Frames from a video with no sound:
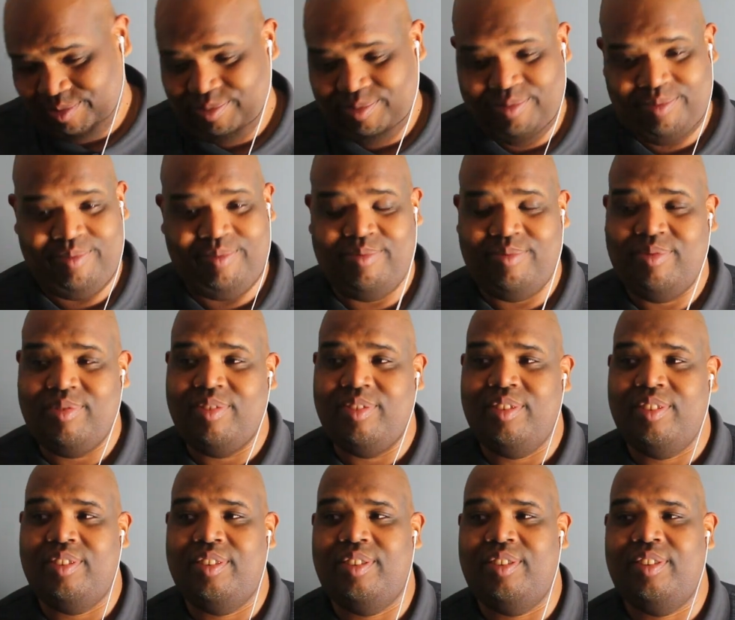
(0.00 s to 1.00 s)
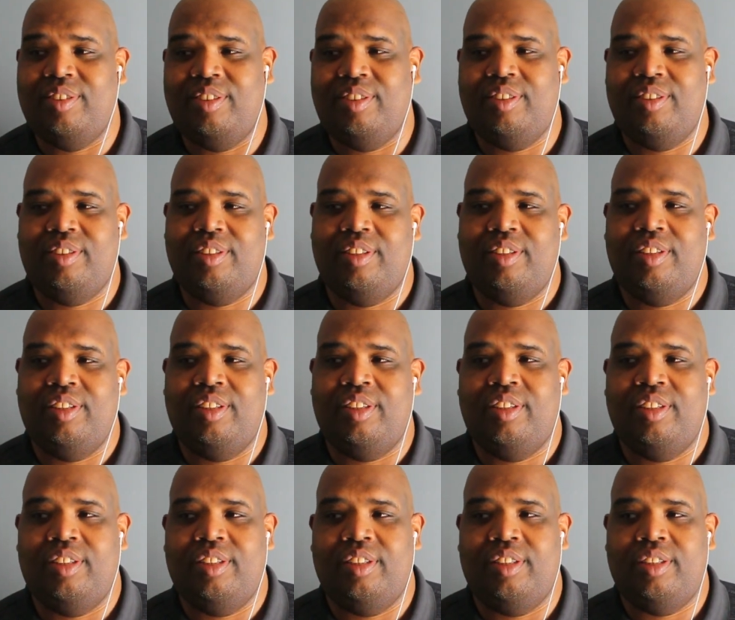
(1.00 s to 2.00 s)
And you're coming with me.
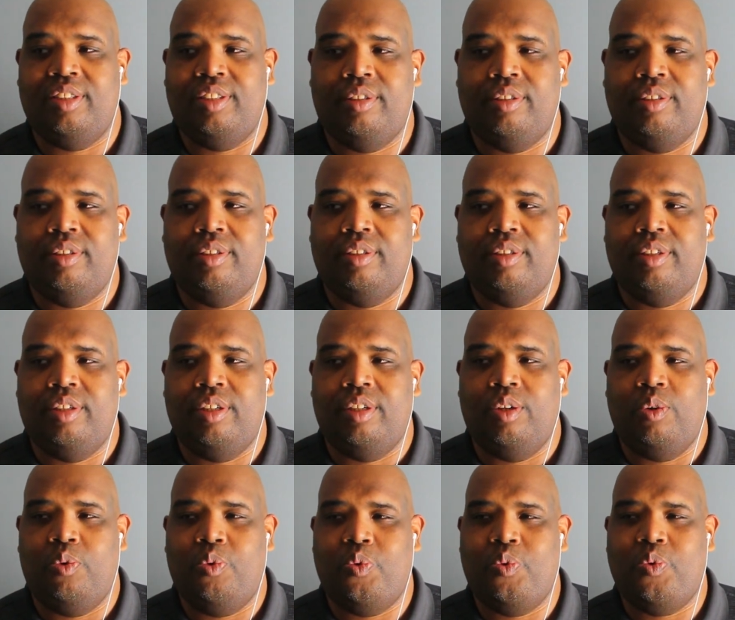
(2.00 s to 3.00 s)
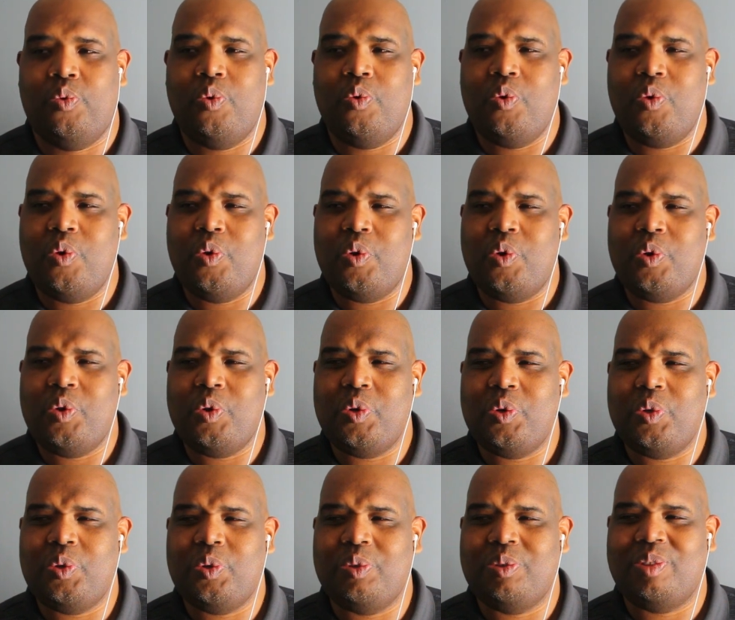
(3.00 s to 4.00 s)
Now.
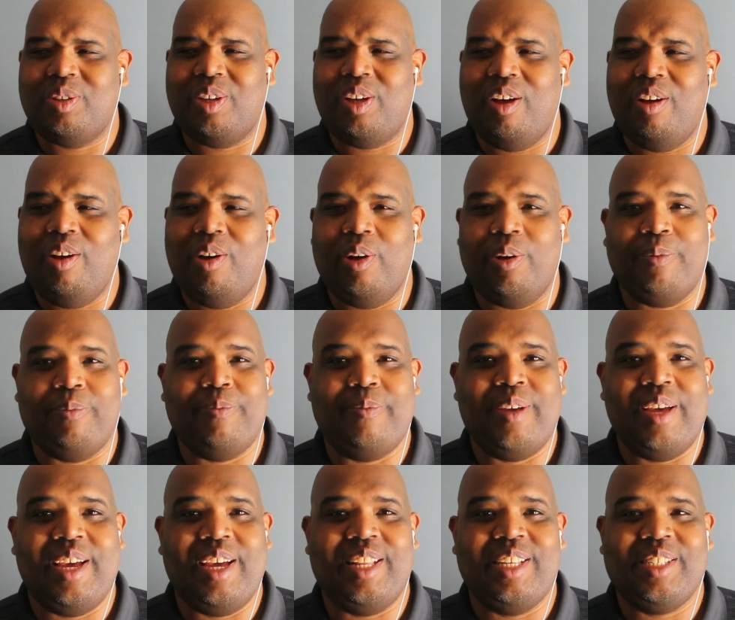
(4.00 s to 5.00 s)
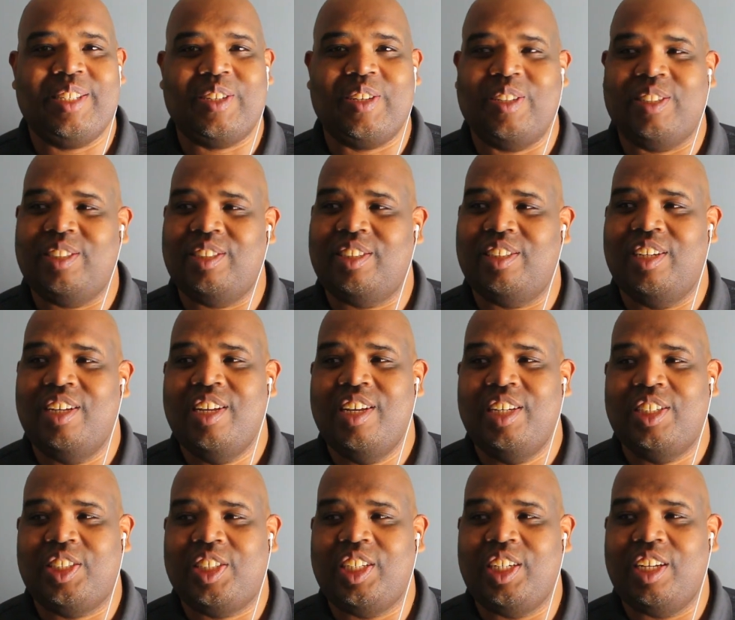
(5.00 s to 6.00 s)
Ooh. Oh, man. This
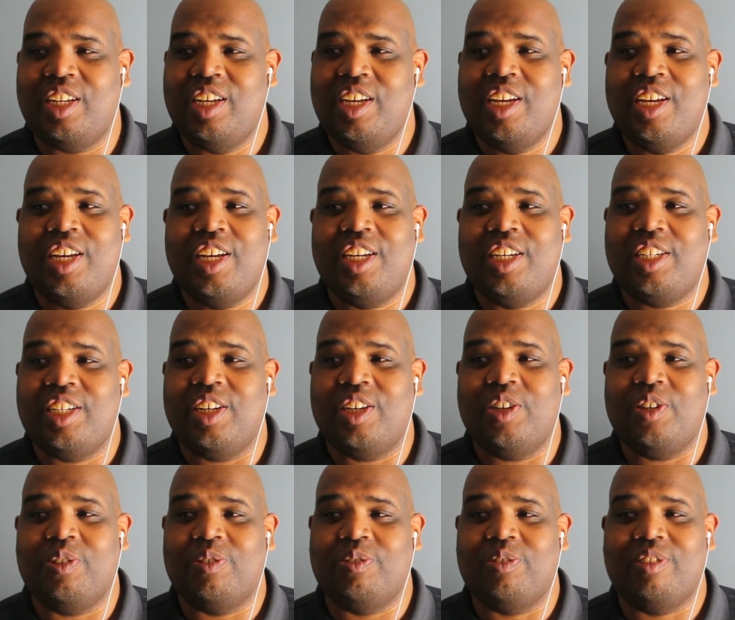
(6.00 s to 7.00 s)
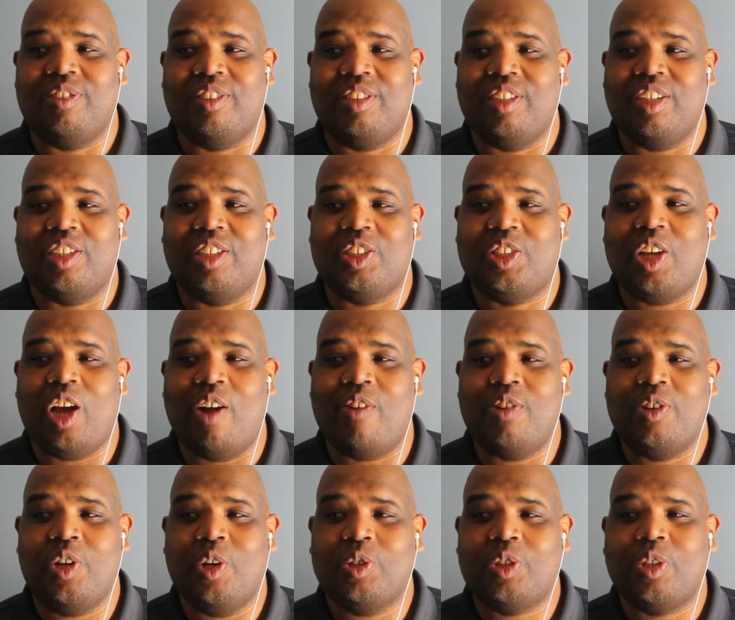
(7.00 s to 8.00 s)
she, yo,
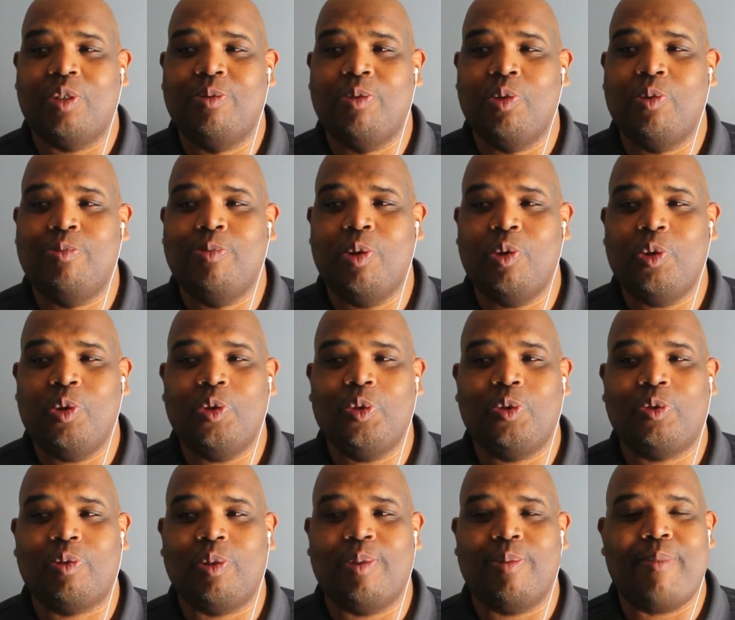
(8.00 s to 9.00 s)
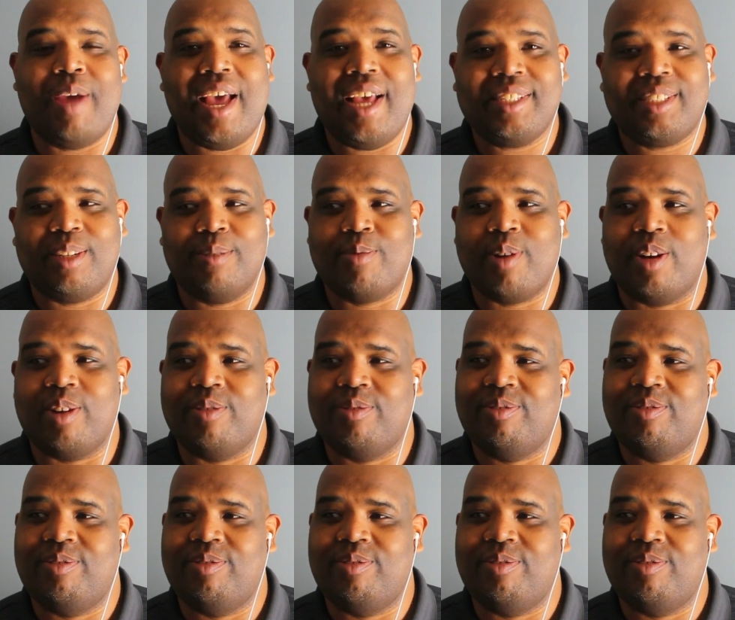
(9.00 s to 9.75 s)
Katara knows some new moves from the master, bro.